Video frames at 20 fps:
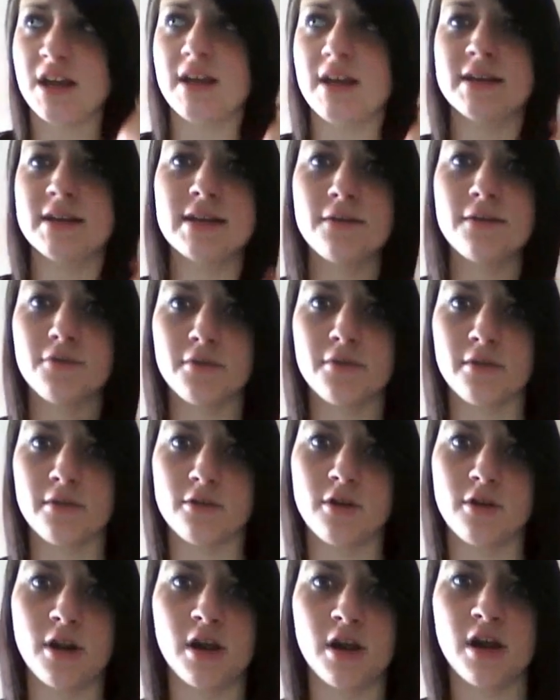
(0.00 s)
except
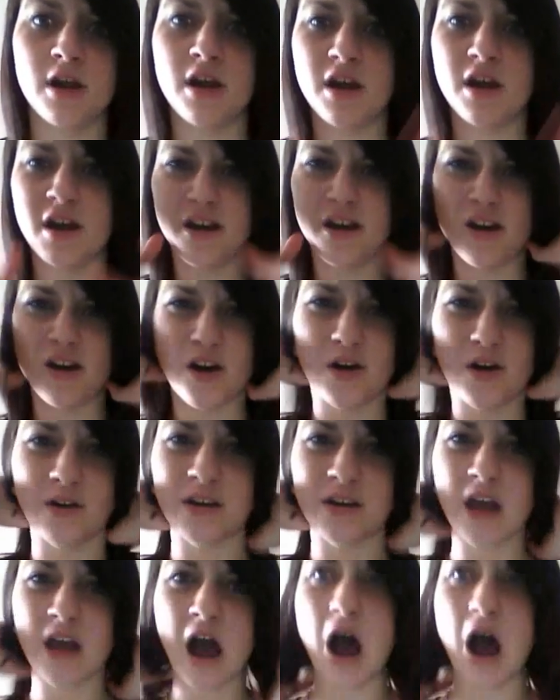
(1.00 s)
for a
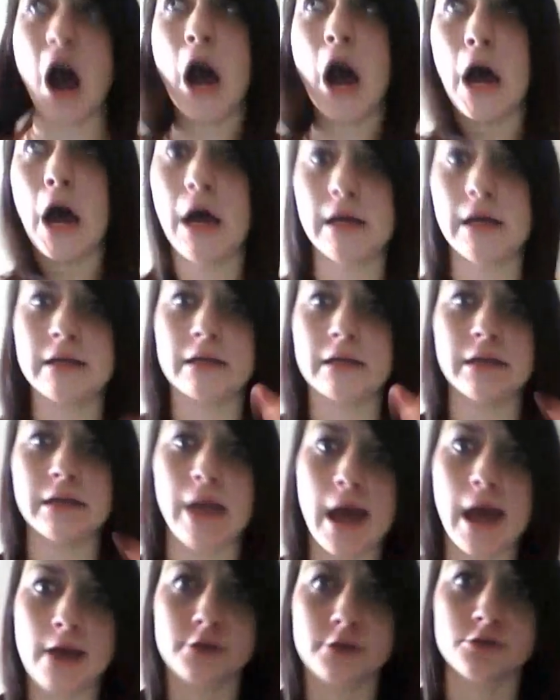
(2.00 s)
kind of
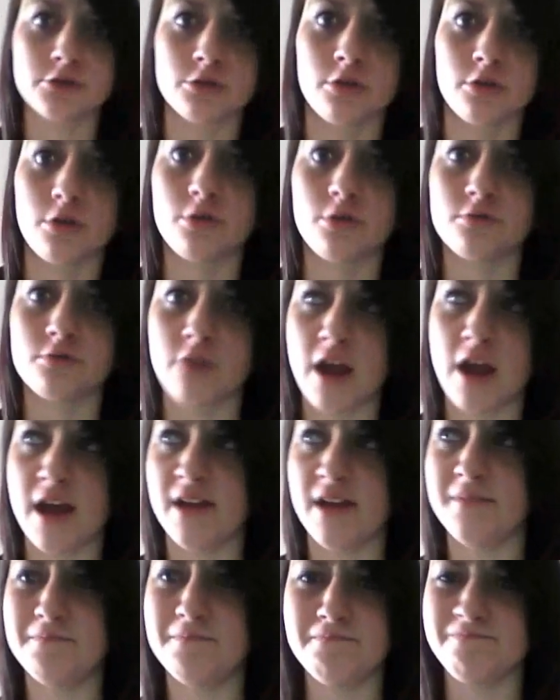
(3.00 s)
natural
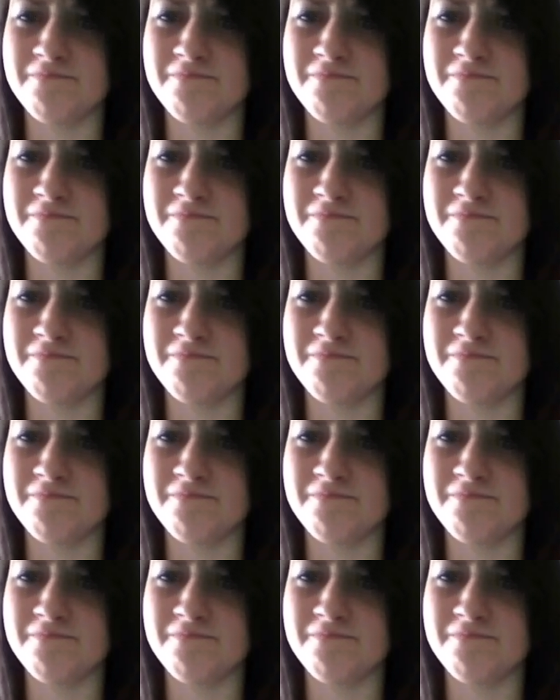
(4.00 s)
red.